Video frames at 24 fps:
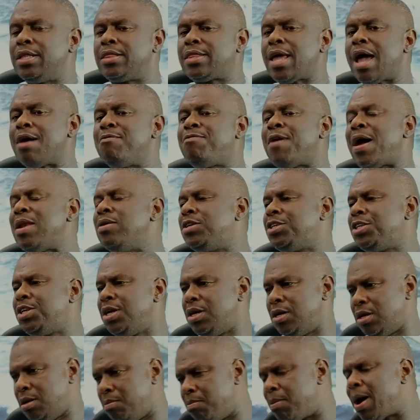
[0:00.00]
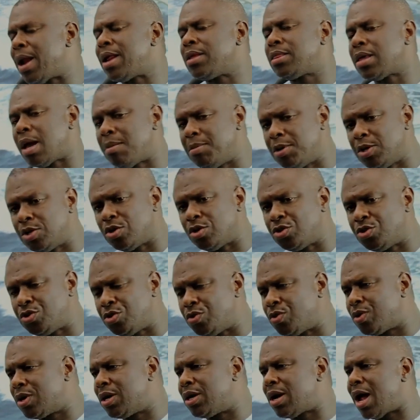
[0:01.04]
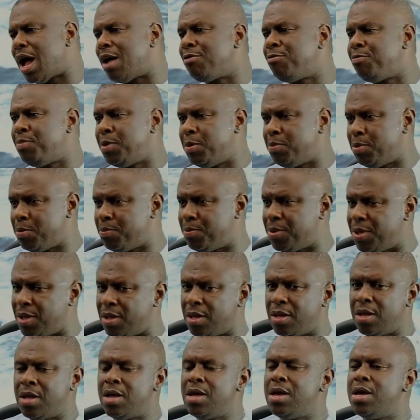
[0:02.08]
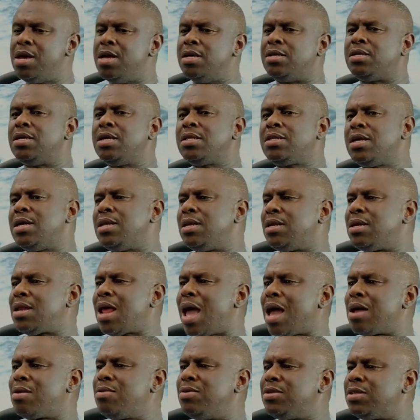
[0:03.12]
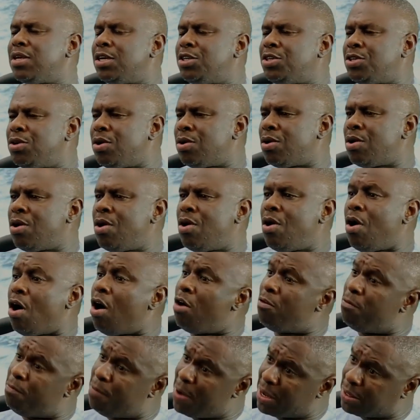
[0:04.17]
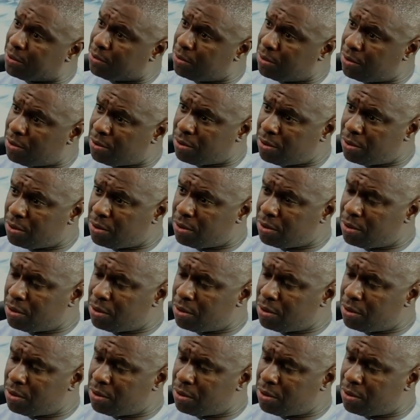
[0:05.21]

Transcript: The entire value chain in maritime industry, you can have PPP. Is it in the acquisition of vessels?